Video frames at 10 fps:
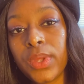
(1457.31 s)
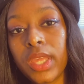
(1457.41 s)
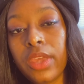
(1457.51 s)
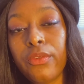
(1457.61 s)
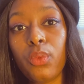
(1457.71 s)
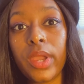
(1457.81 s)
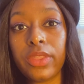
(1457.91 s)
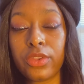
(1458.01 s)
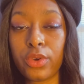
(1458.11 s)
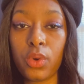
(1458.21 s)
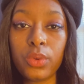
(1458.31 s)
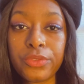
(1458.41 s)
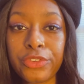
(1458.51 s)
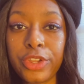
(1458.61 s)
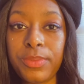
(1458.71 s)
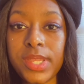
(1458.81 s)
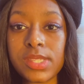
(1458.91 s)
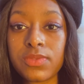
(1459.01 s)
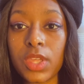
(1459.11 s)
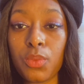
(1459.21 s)
give away their own freebies
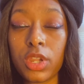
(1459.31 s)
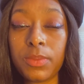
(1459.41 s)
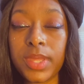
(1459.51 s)
if they wanted,